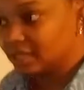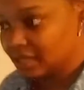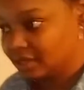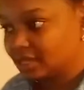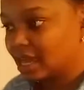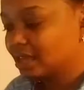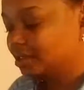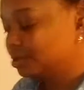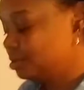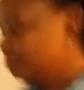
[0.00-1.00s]

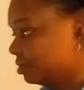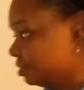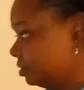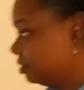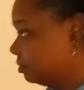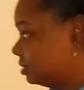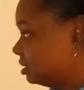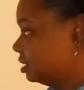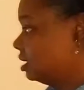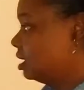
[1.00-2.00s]
sanitizers or rubs,
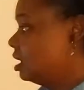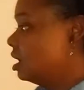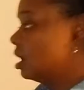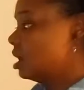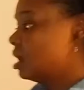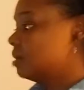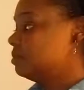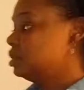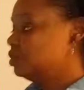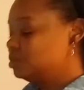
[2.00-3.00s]

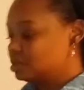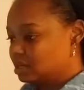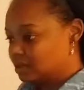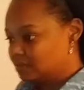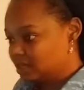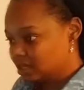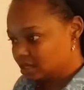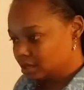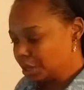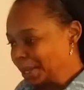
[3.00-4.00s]
use of
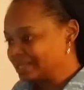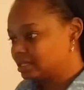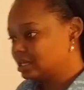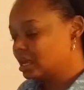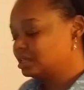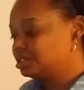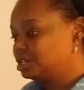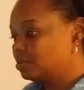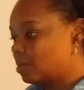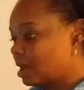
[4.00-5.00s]
the
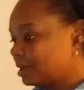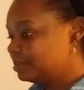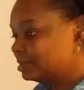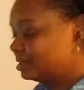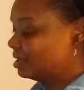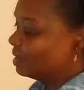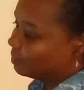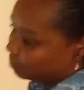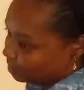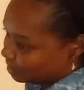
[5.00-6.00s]
CHG wipes,
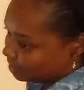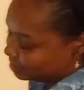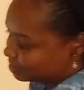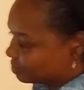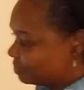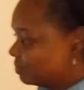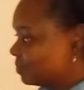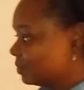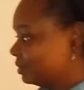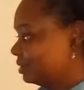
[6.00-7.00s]
plain soap and
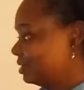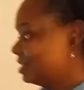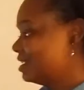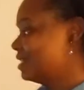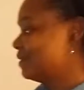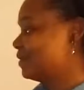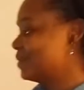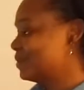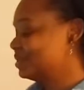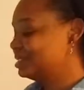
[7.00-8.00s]
water, of
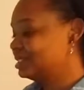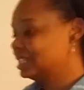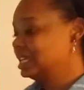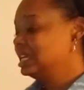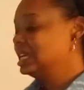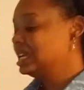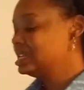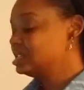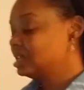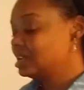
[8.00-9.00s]
course.
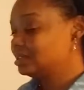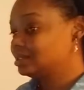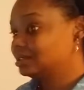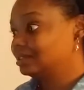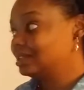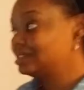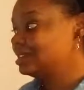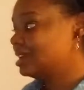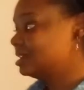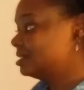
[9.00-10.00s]
Education
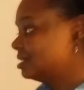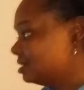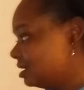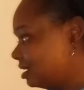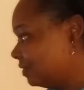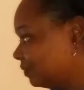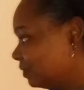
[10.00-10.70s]
is key.